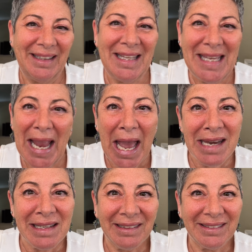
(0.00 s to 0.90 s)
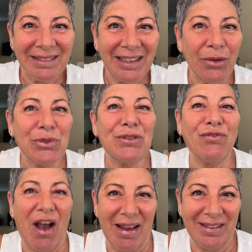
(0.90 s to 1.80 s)
In the end, it was
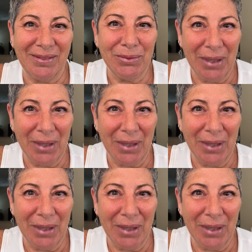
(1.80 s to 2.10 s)
fine,